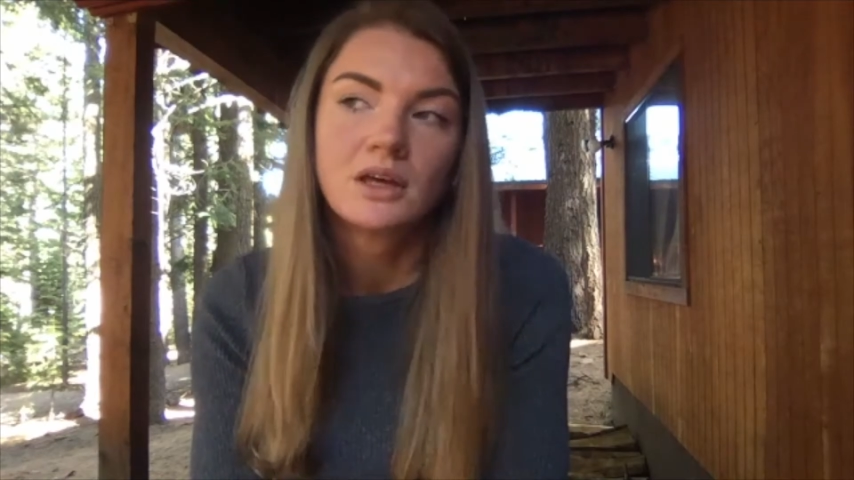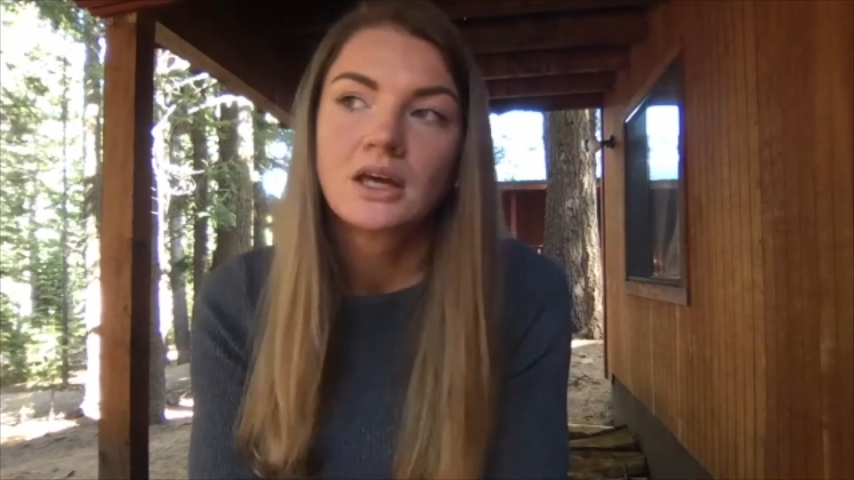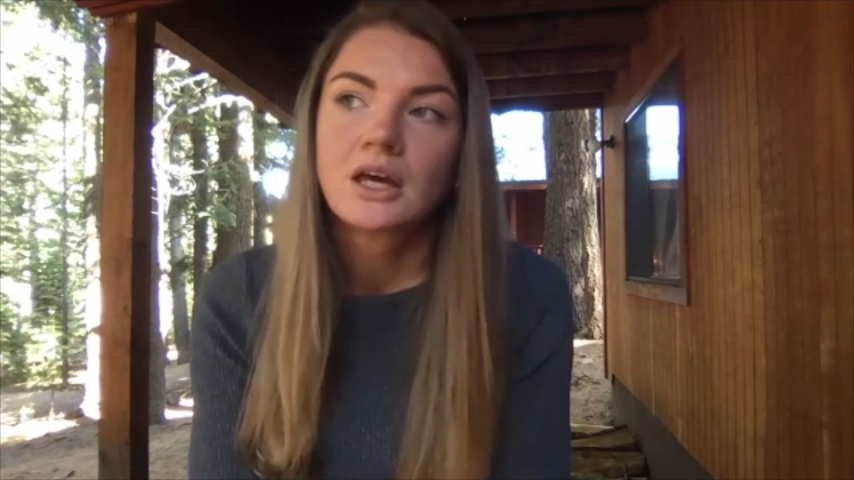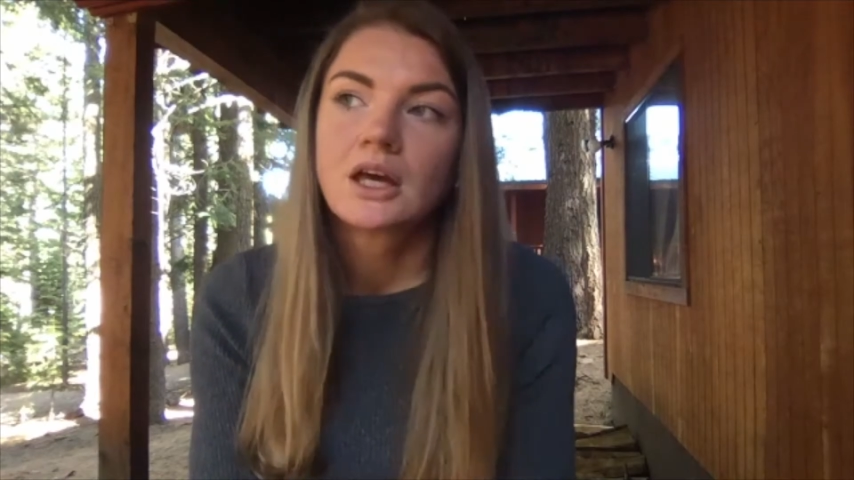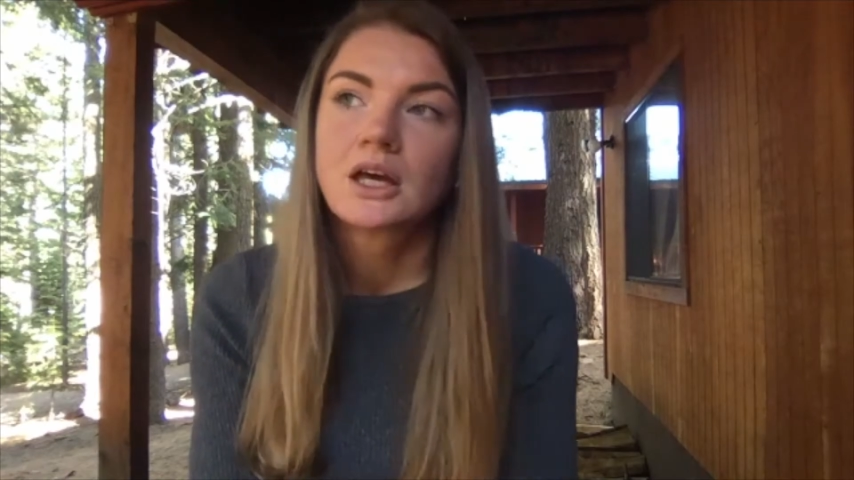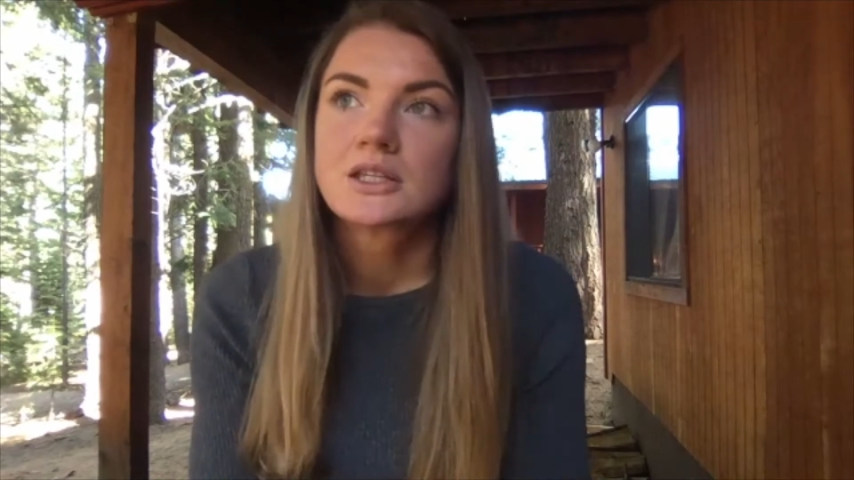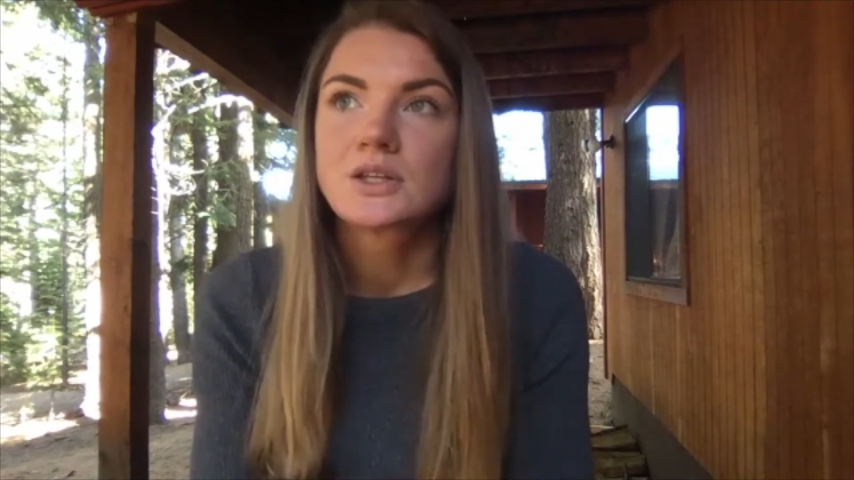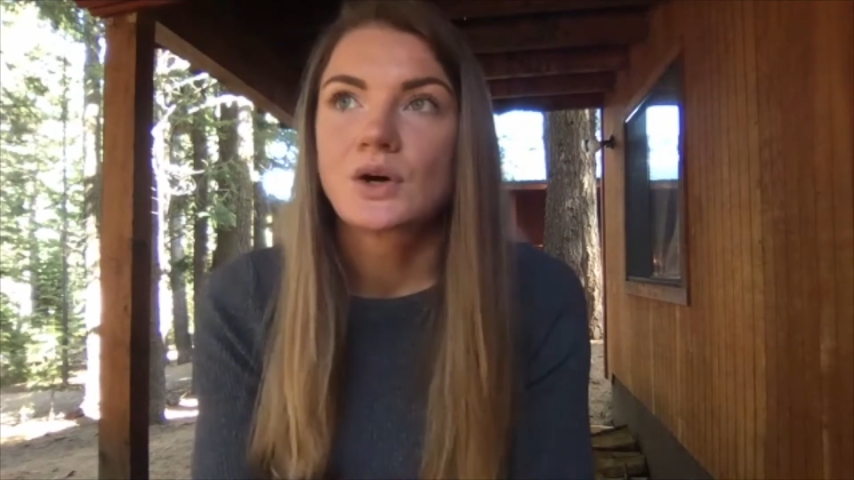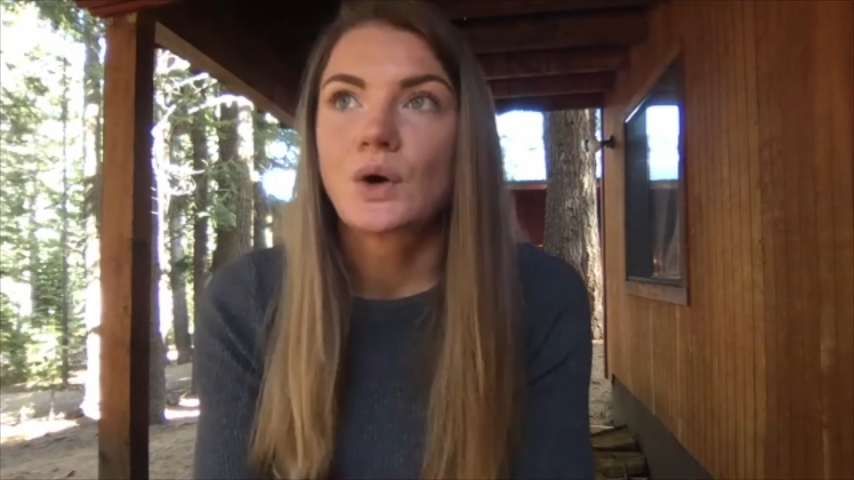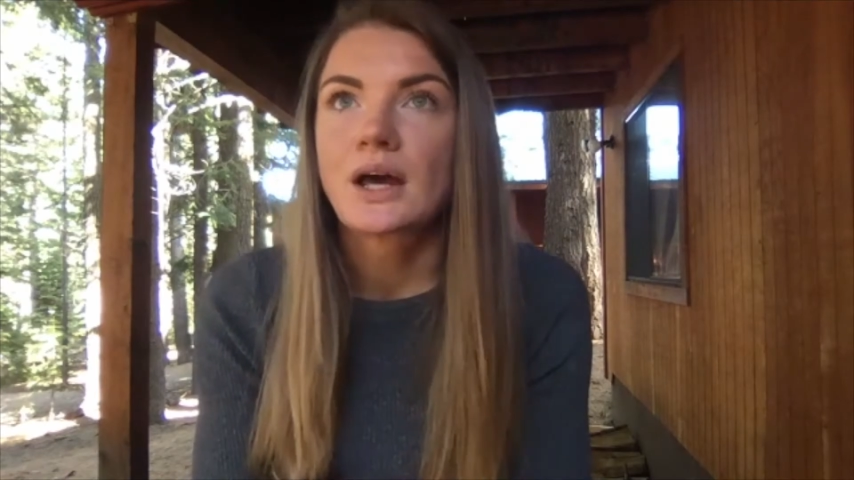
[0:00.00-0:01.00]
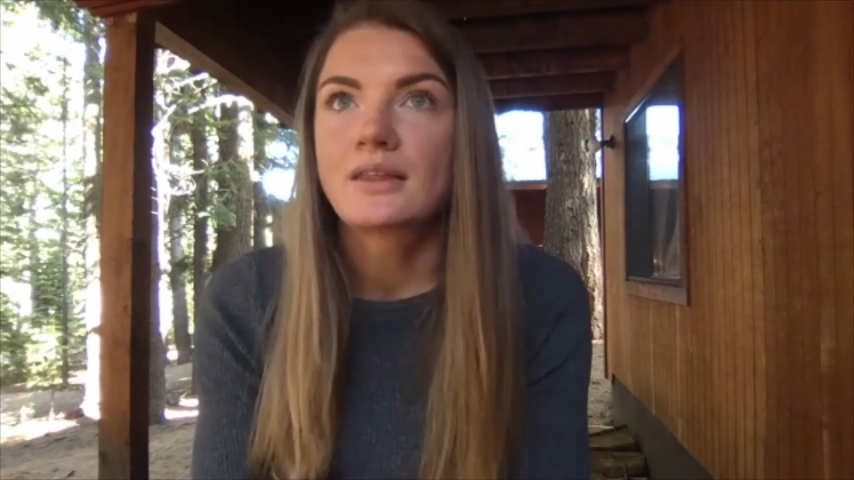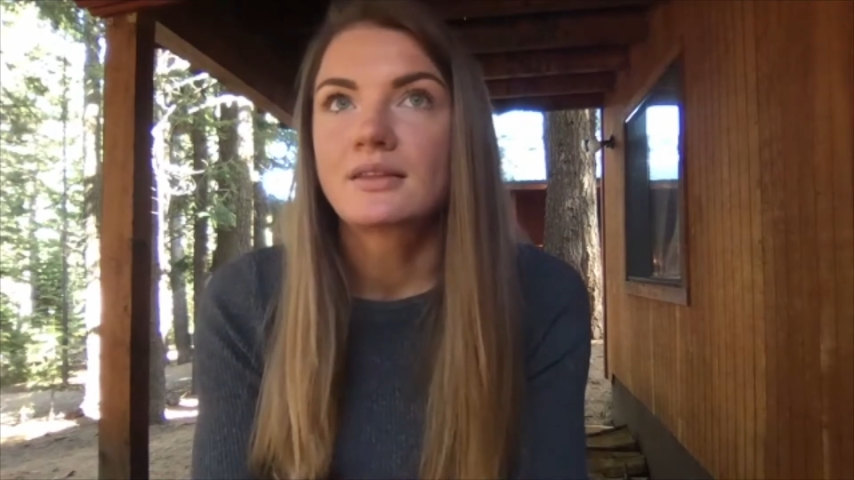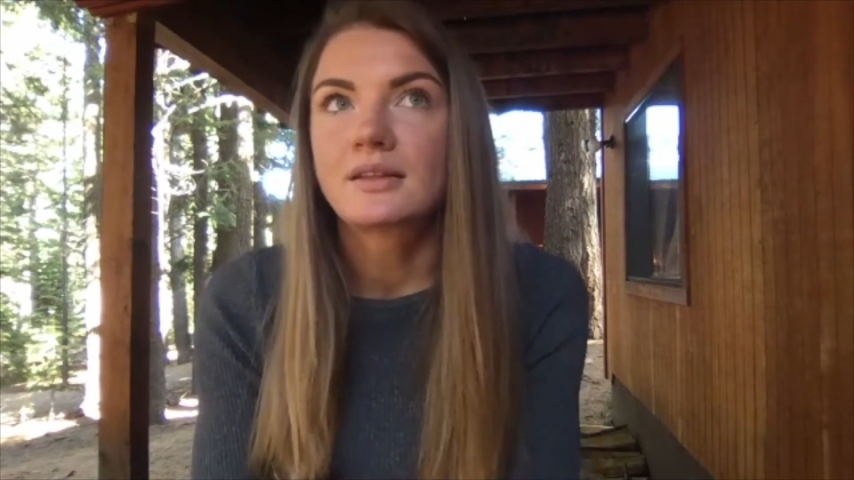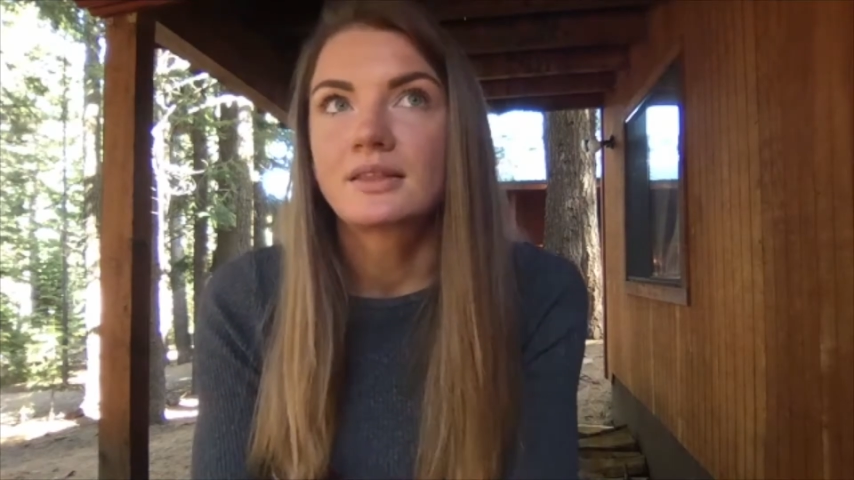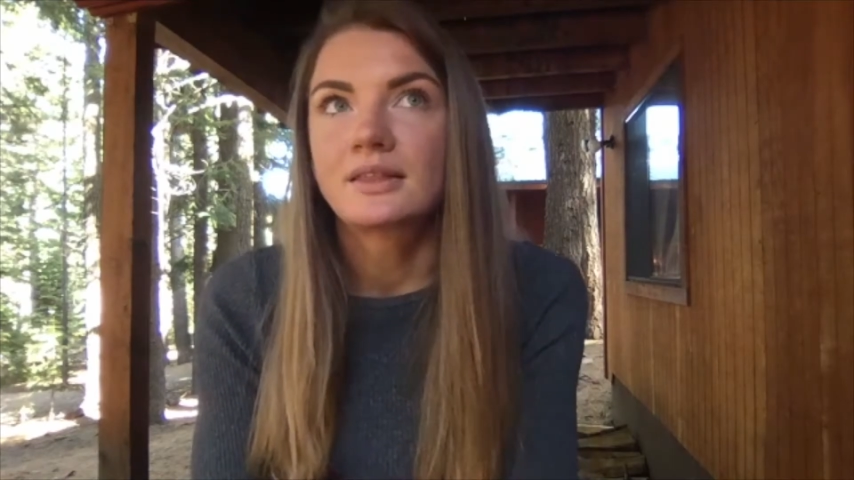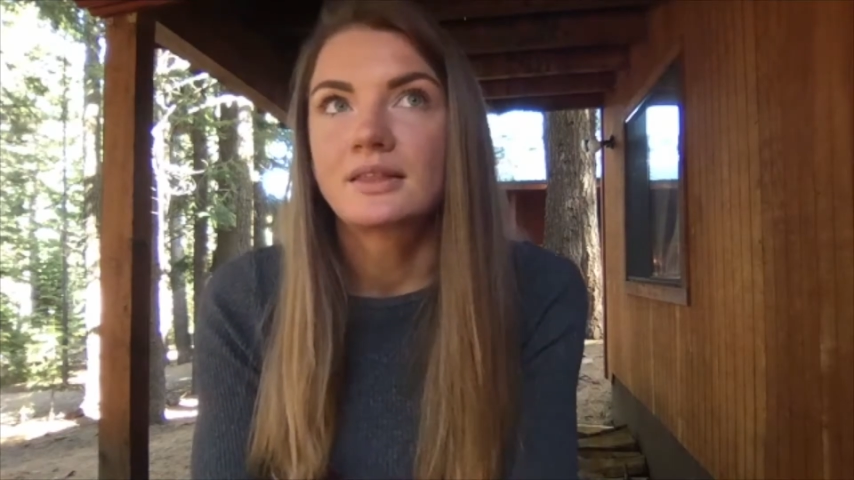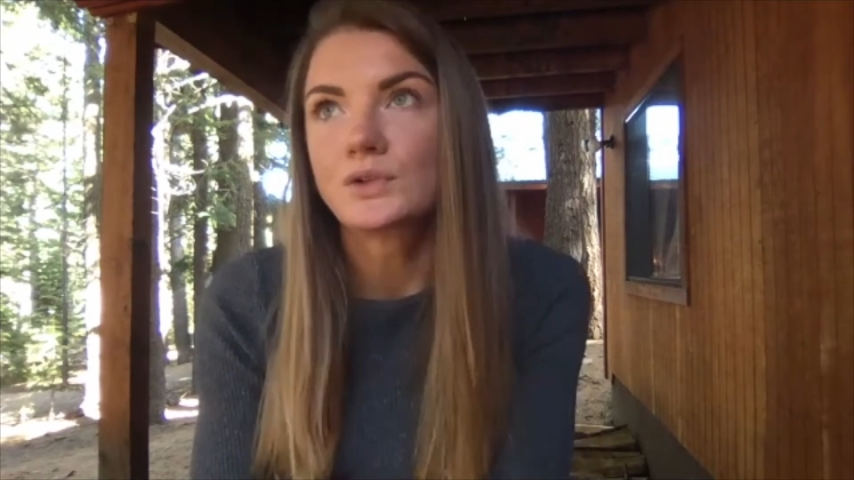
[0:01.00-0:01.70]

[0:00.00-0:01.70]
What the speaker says: So I think that